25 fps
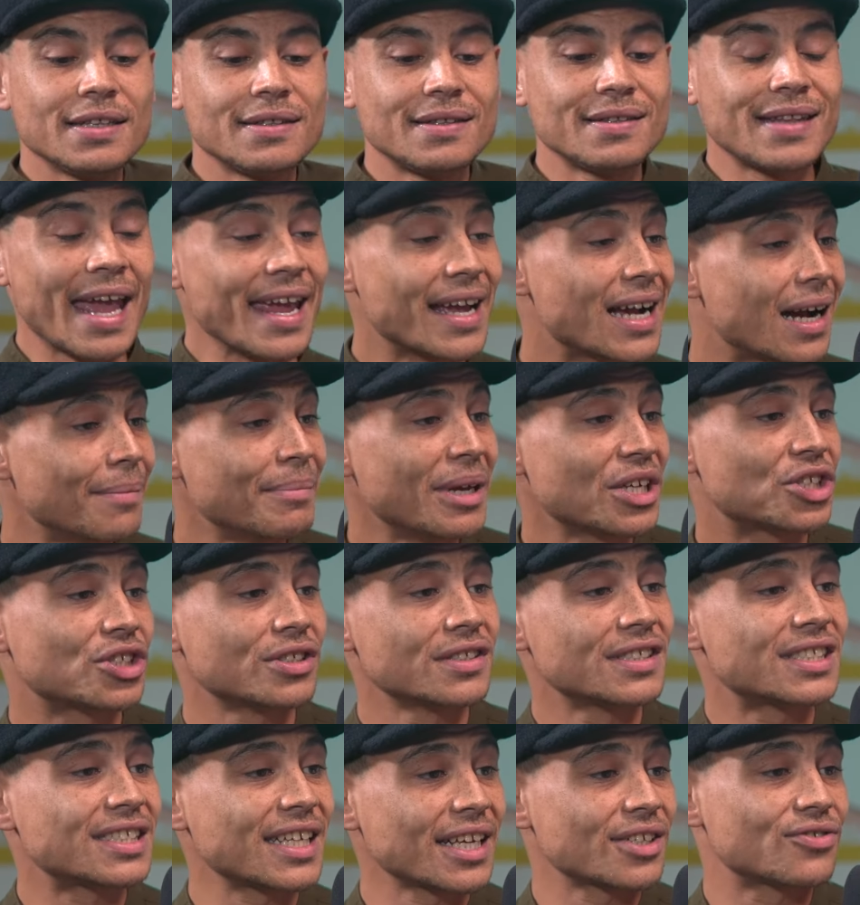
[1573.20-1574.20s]
They
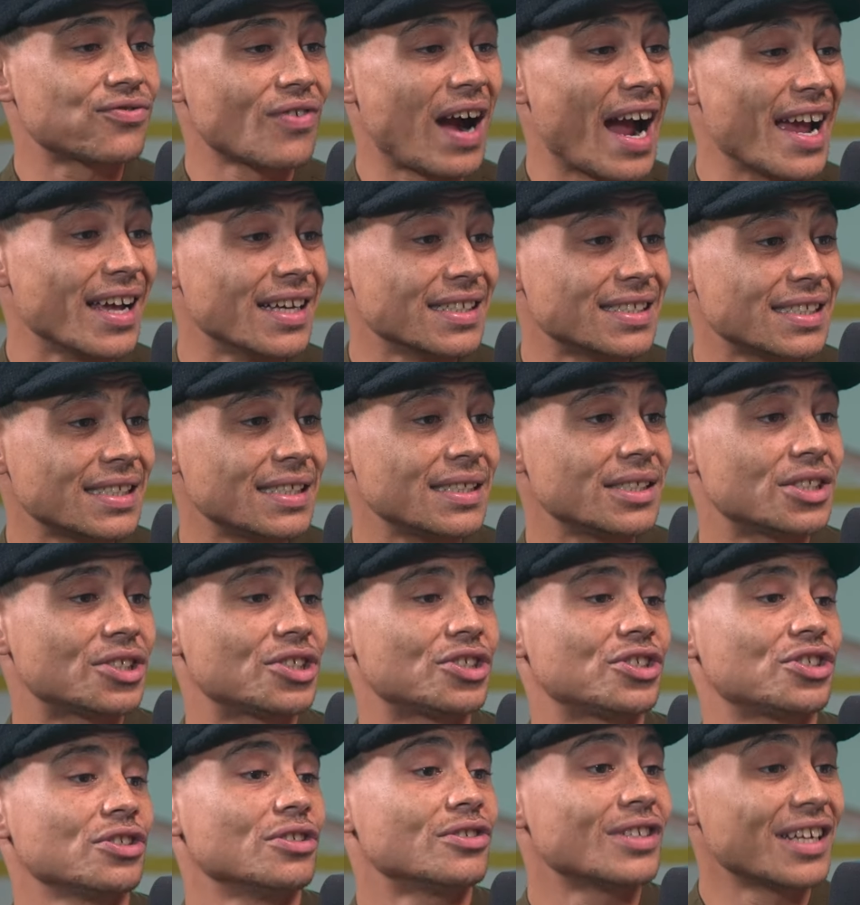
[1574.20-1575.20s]
commissioned 6 writers
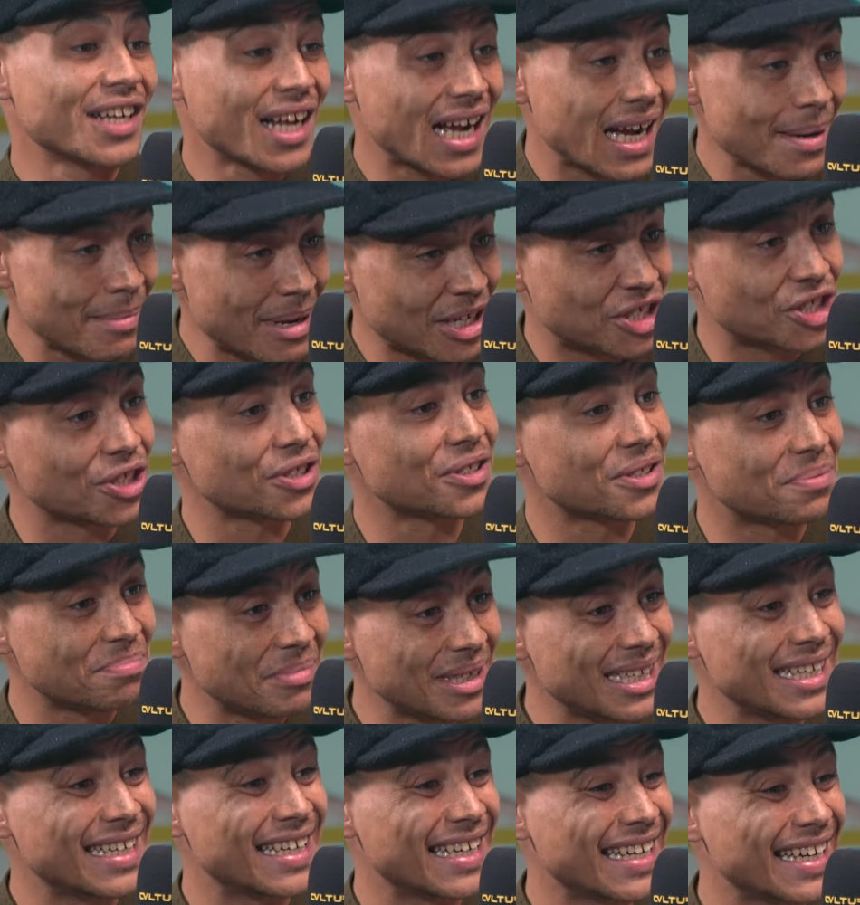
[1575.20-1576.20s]
each. So they commissioned
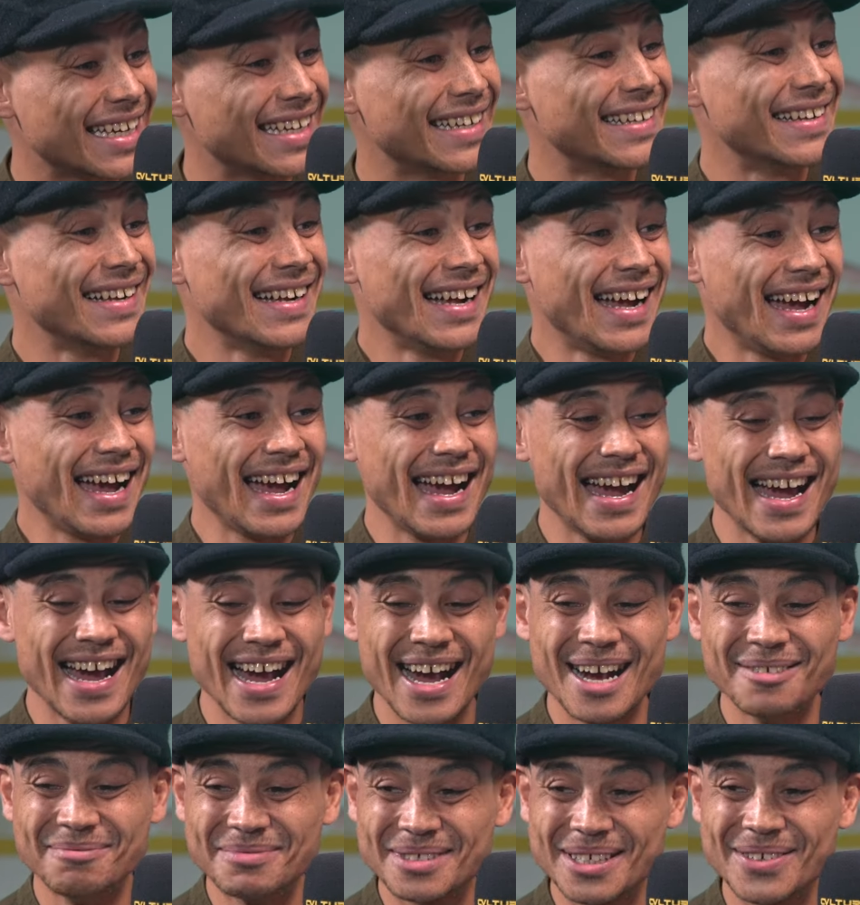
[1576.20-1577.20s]
me in it
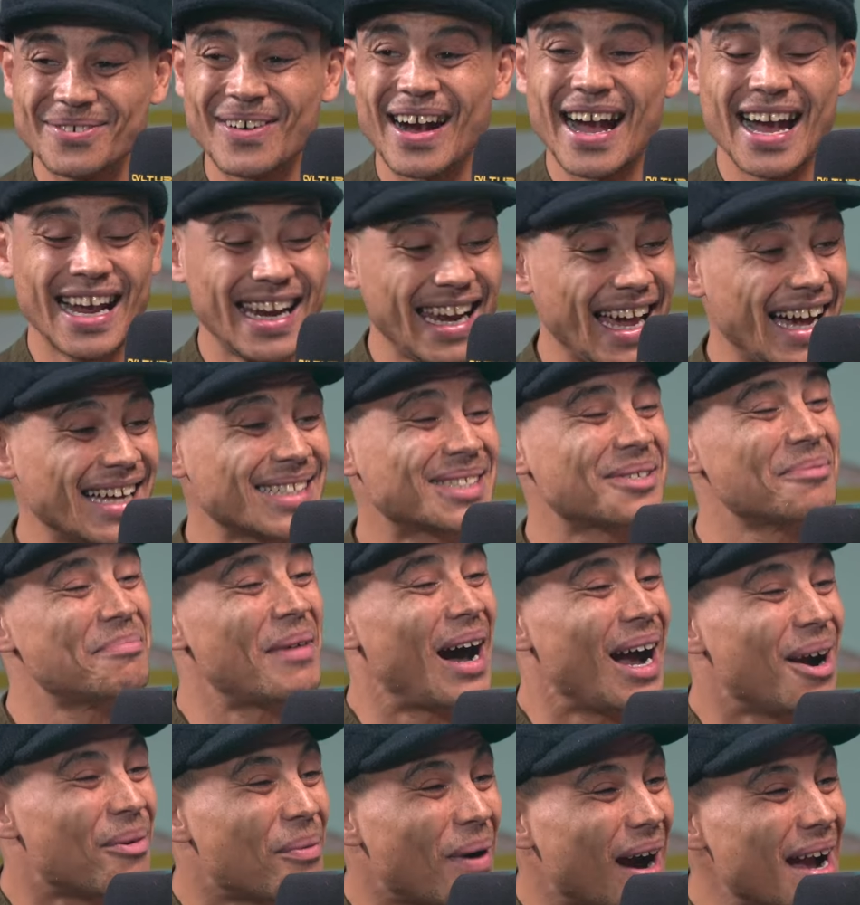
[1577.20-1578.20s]
to write a letter to
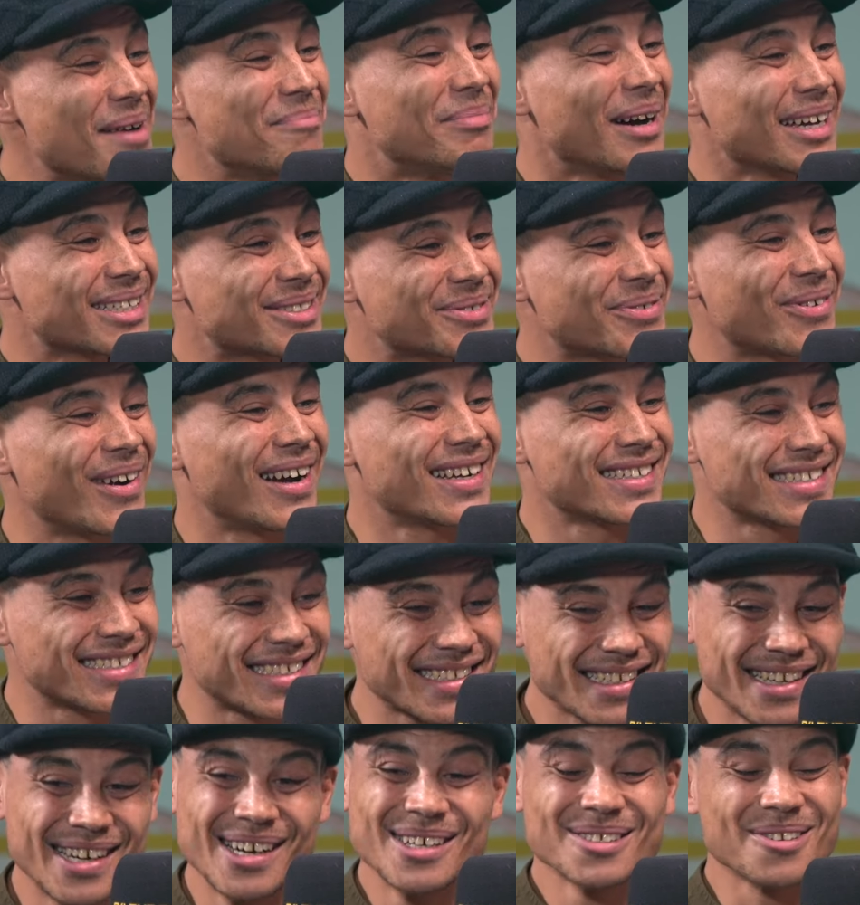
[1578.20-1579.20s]
my white best friend.
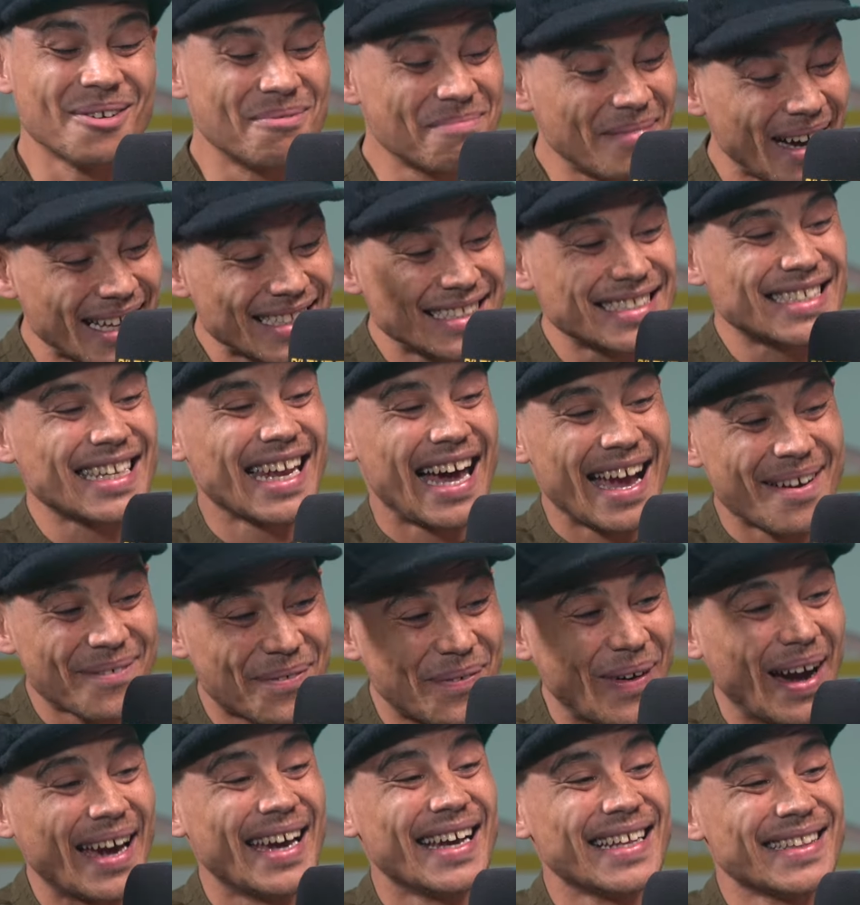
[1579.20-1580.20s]
So man's like
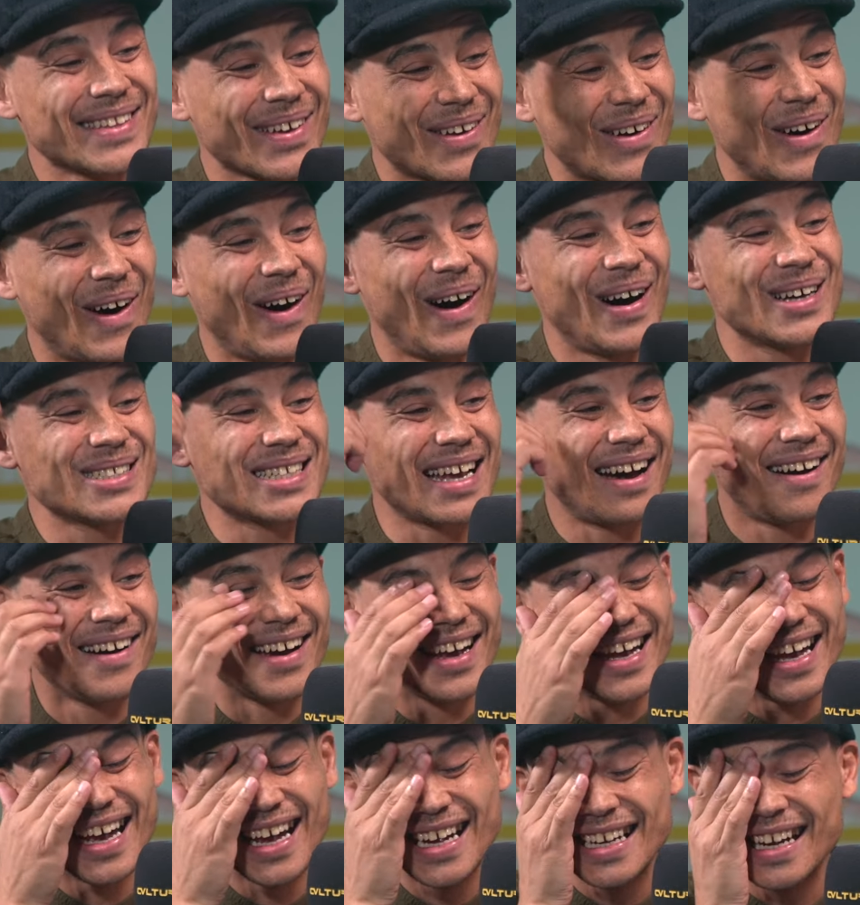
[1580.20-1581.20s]
fighting the cause out
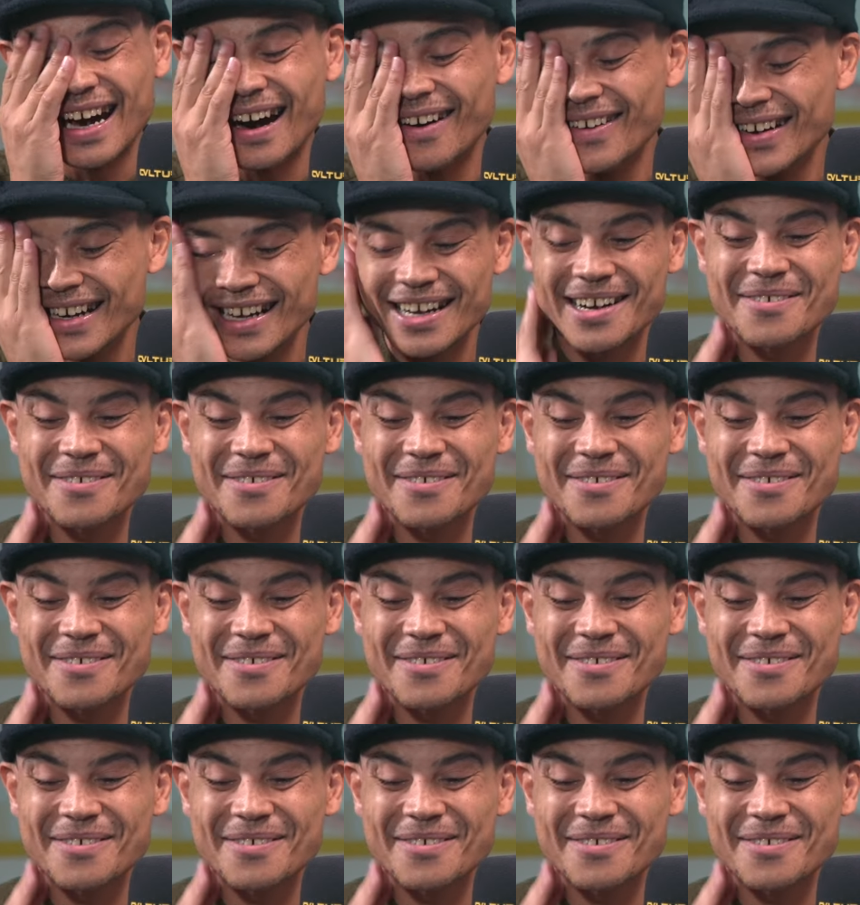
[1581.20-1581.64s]
here now, innit?